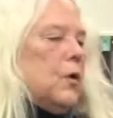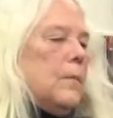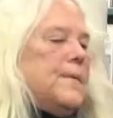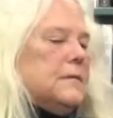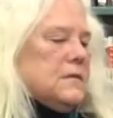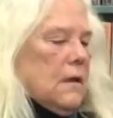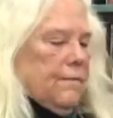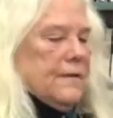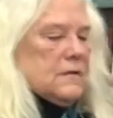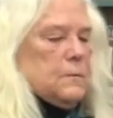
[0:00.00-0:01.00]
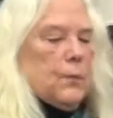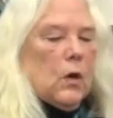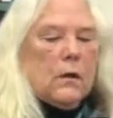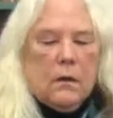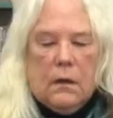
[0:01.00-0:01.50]
purpose of this
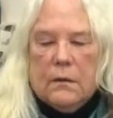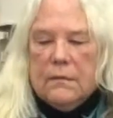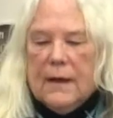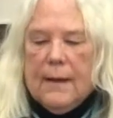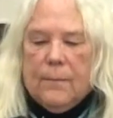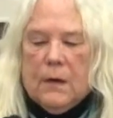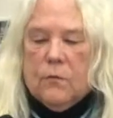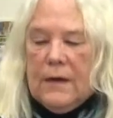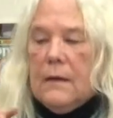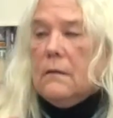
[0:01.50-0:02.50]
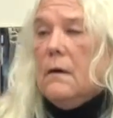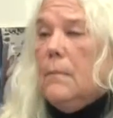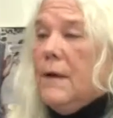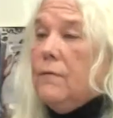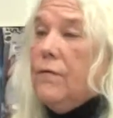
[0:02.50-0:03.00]
book that I'm going to read a
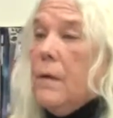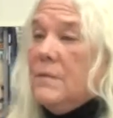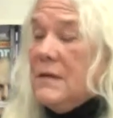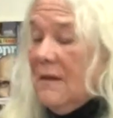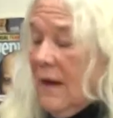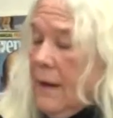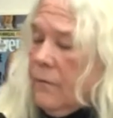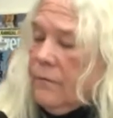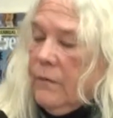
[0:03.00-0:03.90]
little bit from tonight